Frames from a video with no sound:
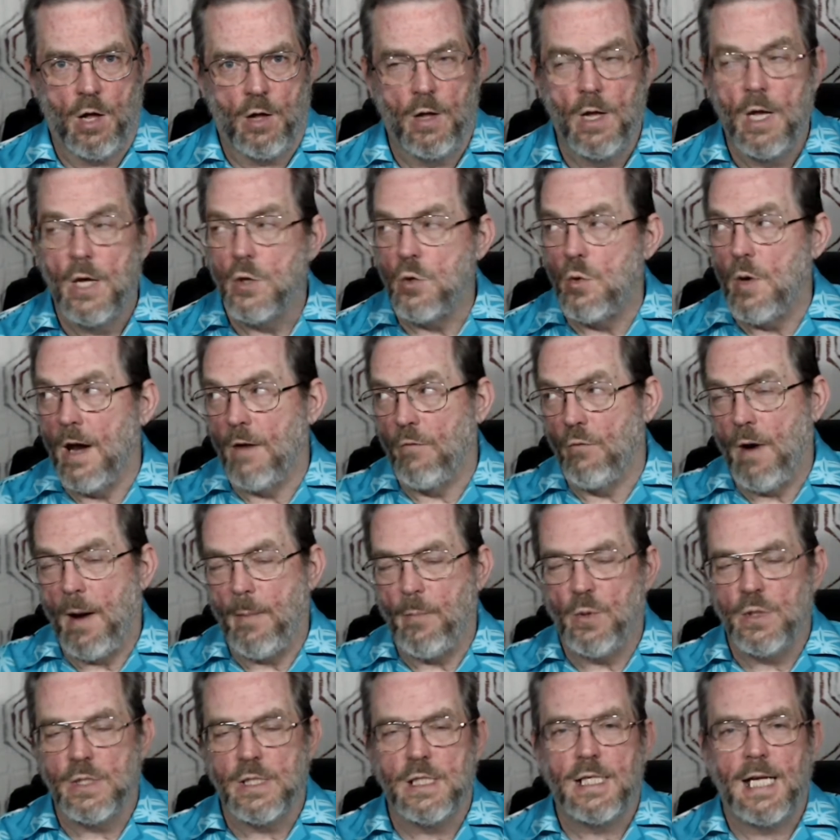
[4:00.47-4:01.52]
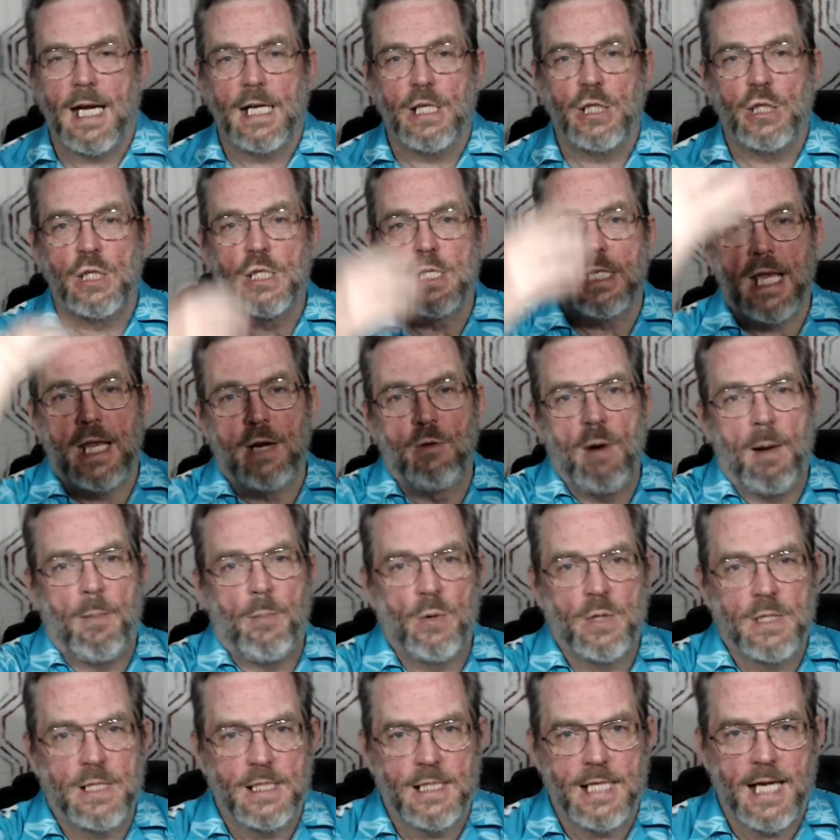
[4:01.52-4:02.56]
You have representations and
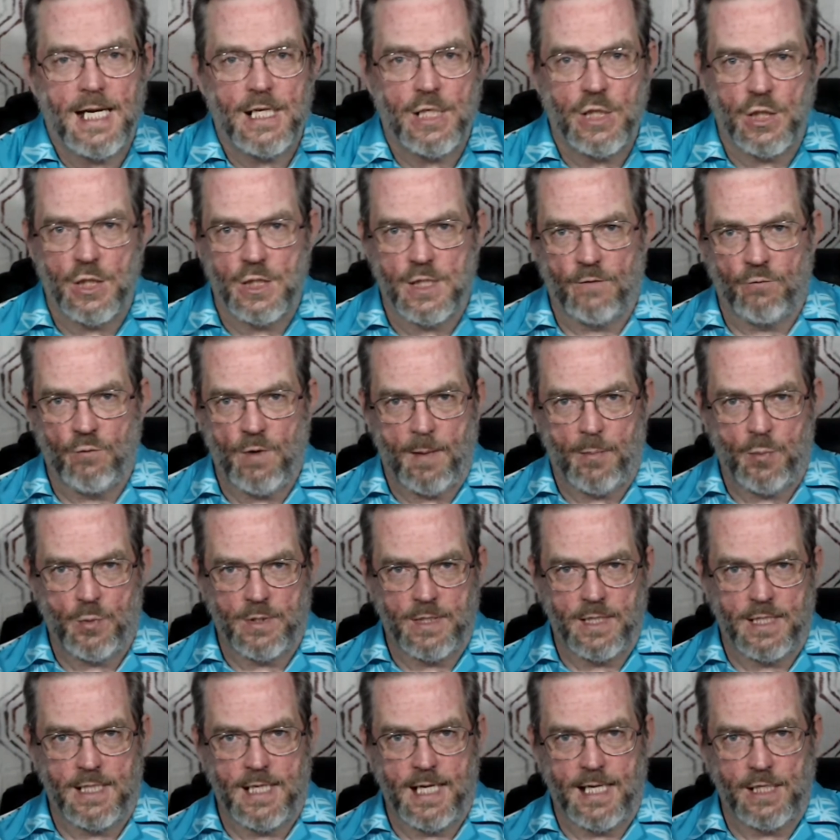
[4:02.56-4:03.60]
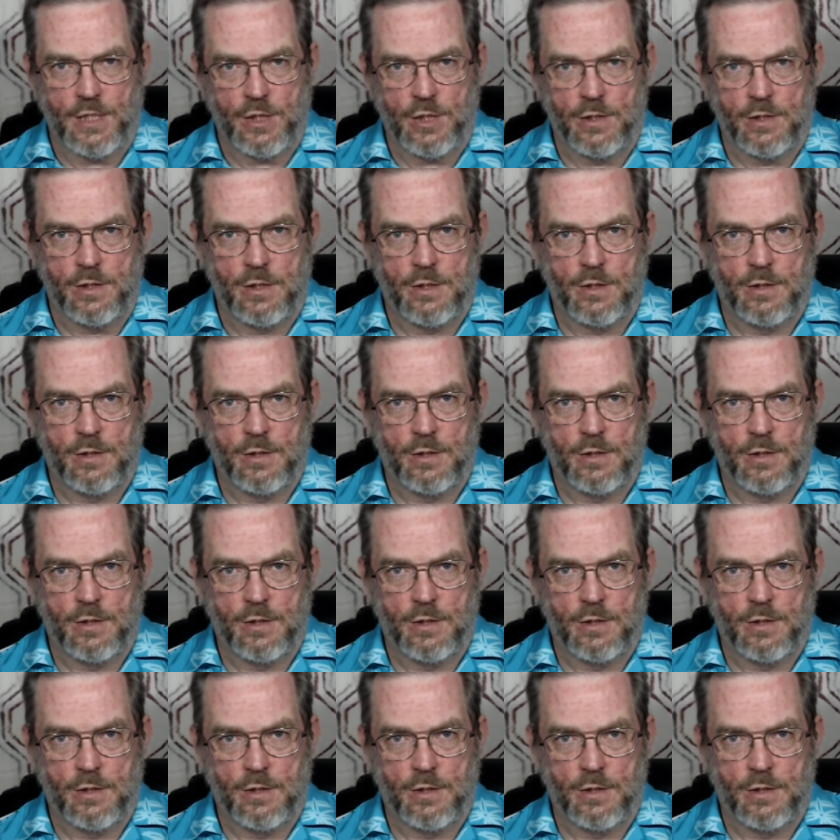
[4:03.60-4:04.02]
representations of representations.